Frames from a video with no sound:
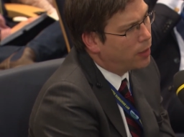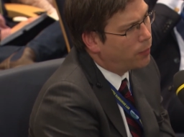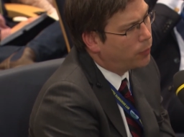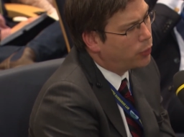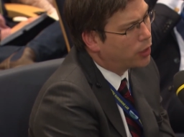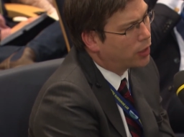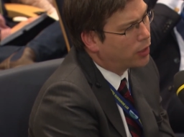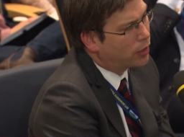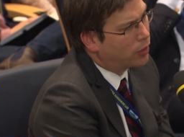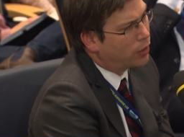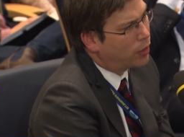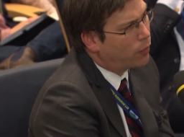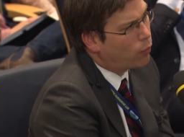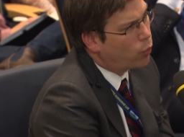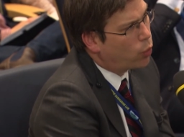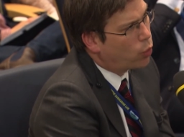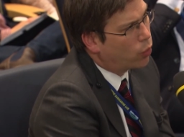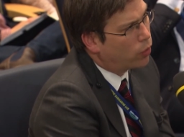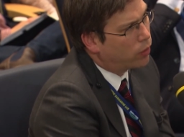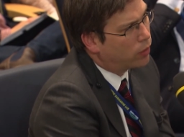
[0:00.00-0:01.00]
particularly
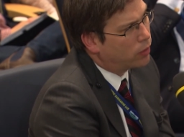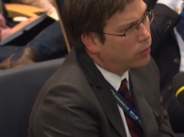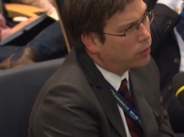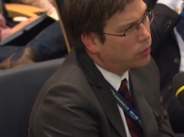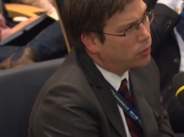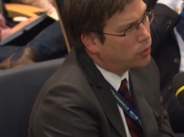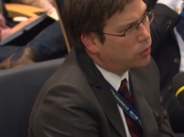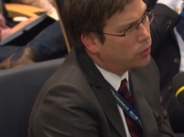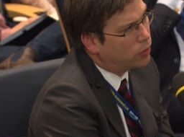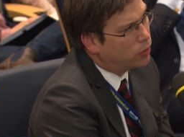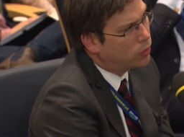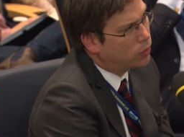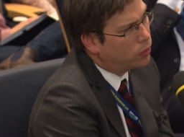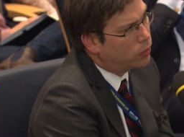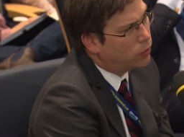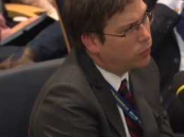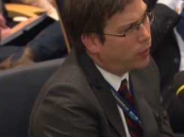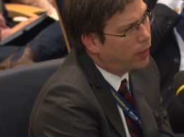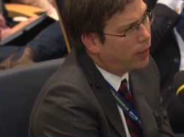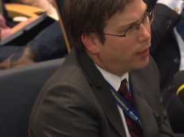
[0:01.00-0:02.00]
important
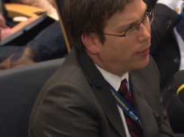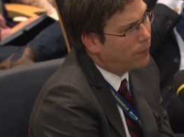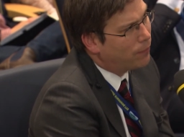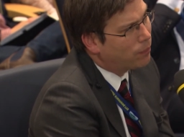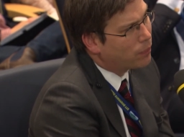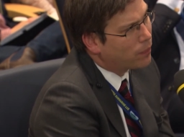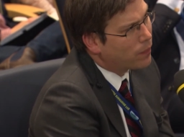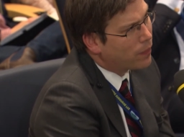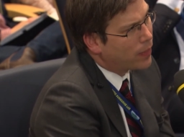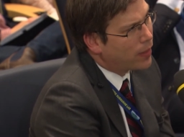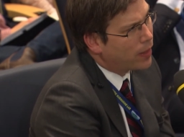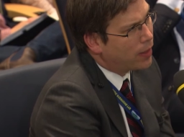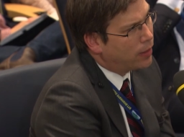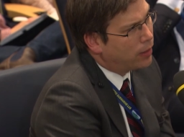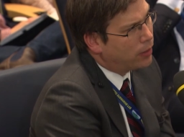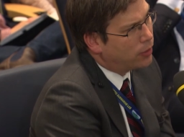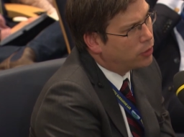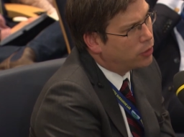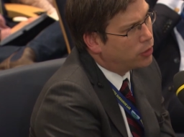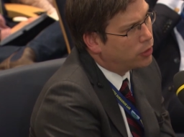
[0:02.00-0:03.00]

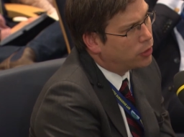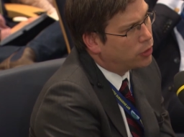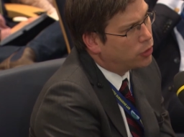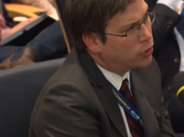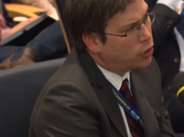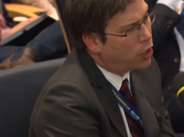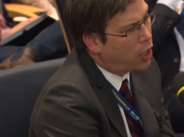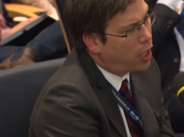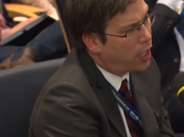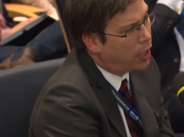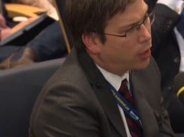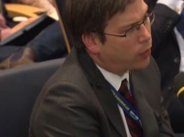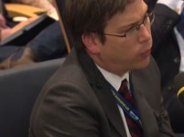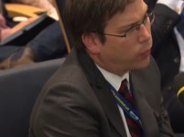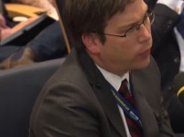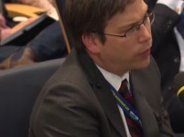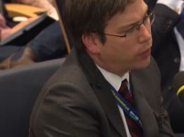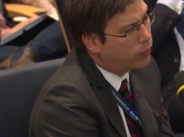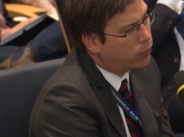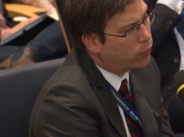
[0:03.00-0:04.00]
to talk
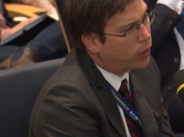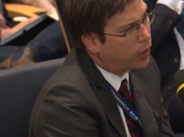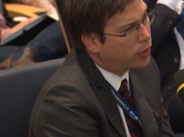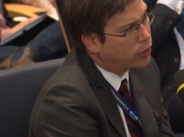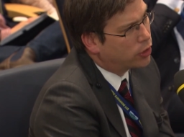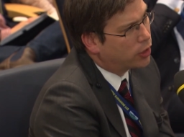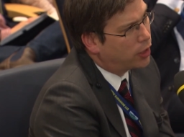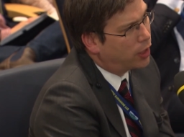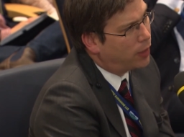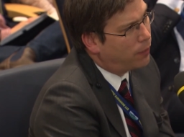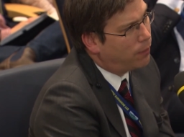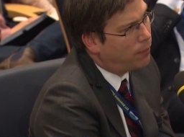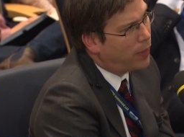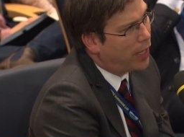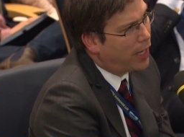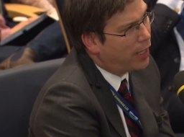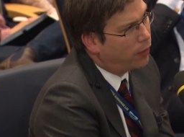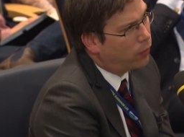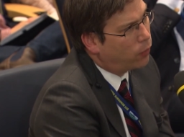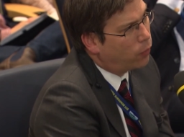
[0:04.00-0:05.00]
with Russia
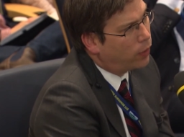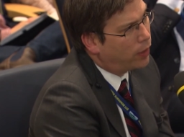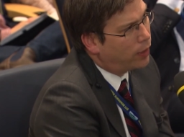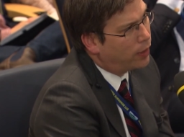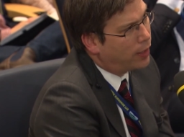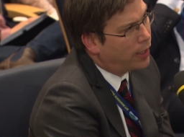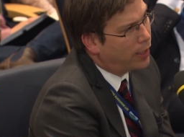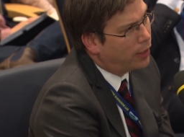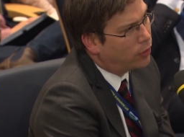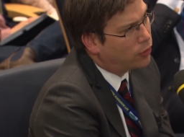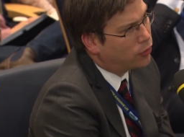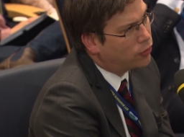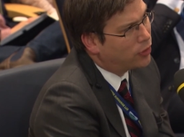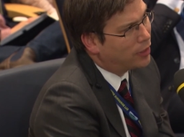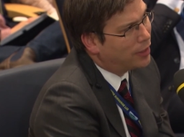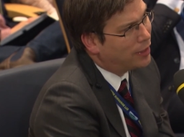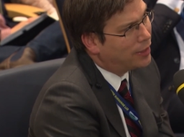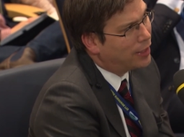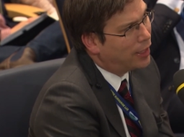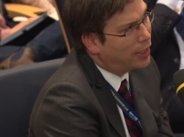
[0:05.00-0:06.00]
about what NATO's
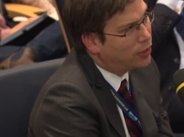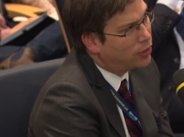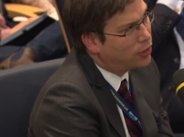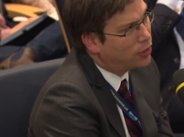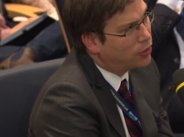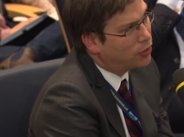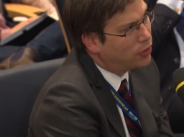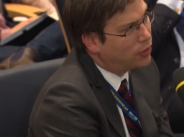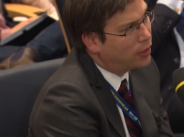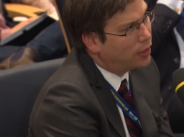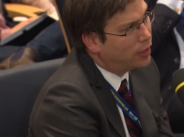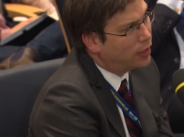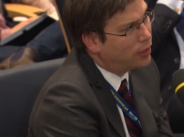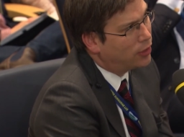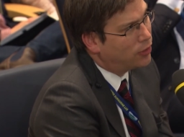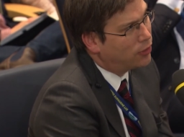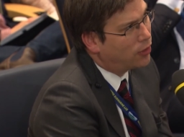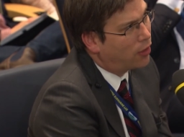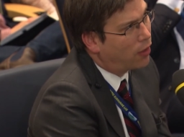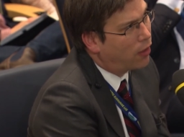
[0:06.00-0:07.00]
intentions in the
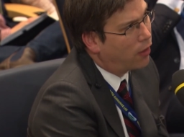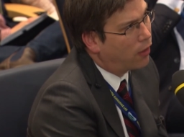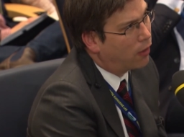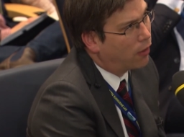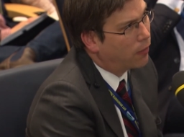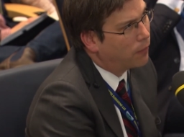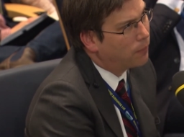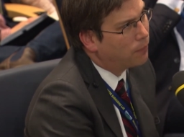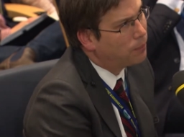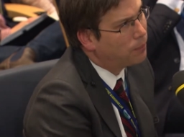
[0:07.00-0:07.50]
East are?